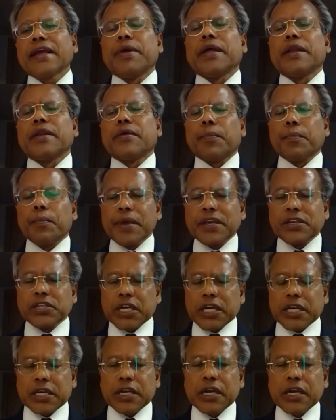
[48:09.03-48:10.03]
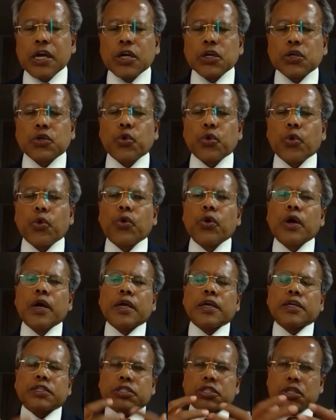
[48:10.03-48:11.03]
mean, a mission to
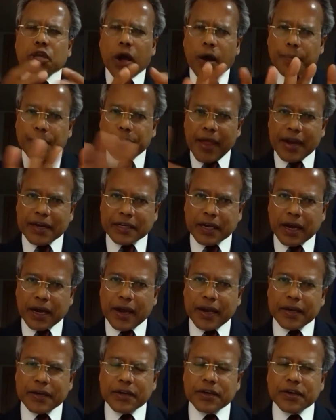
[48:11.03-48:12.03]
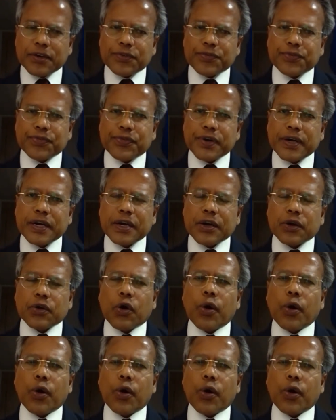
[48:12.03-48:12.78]
stop that kind of uh,